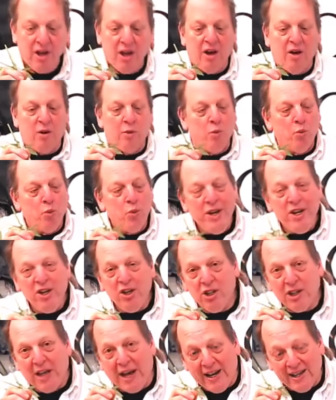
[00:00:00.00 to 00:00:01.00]

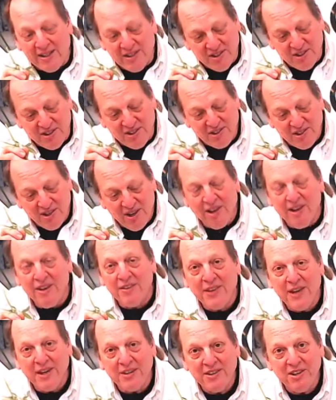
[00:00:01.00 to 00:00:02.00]
realizes
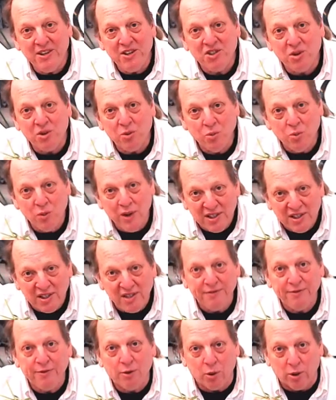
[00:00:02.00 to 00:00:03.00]
that there's a
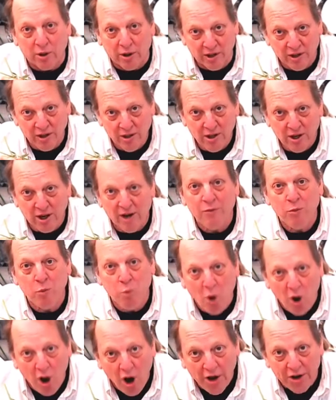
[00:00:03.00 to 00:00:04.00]
reservoir of
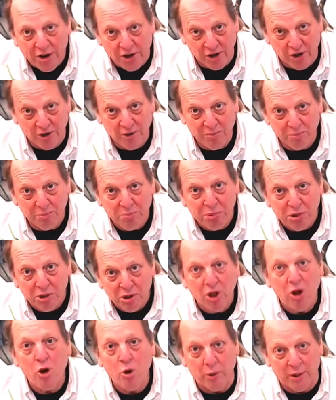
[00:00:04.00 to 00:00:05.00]
water
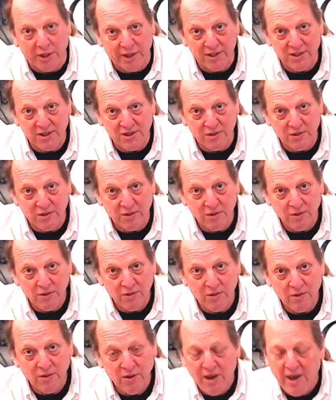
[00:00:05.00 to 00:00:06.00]
below it.
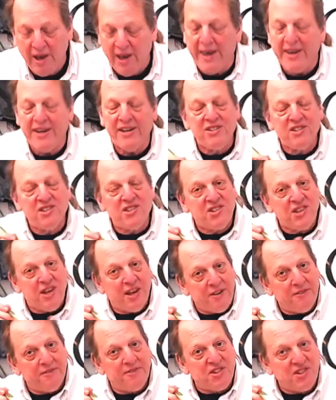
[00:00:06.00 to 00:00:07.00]
And instead of
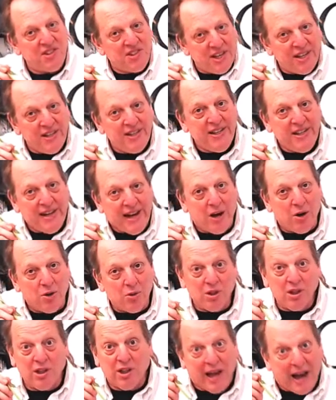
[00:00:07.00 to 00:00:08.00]
sending out
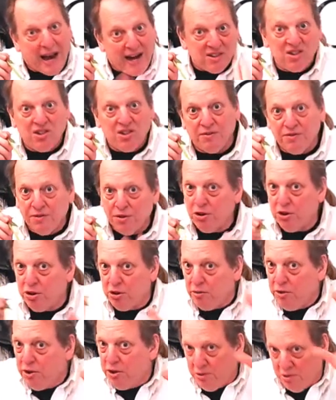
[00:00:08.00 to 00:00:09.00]
lots of little
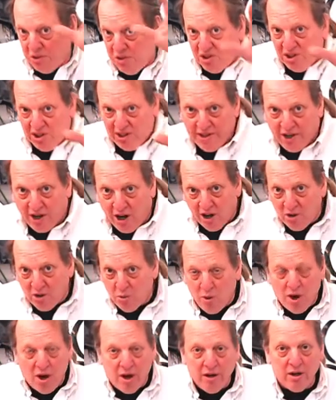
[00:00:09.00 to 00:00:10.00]
roots to get all the
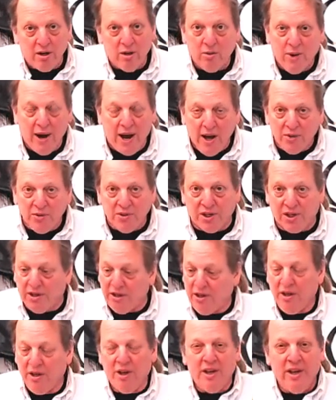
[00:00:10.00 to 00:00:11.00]
water around it,
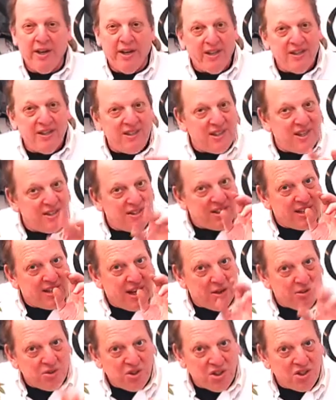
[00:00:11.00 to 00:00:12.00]
it sends down
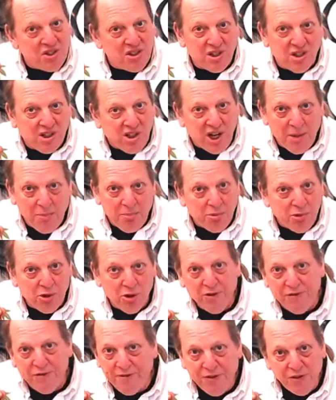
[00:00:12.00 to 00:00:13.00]
just a couple or
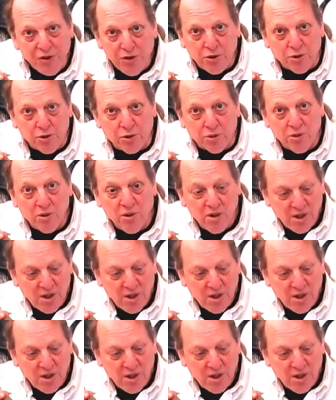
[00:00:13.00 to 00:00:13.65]
few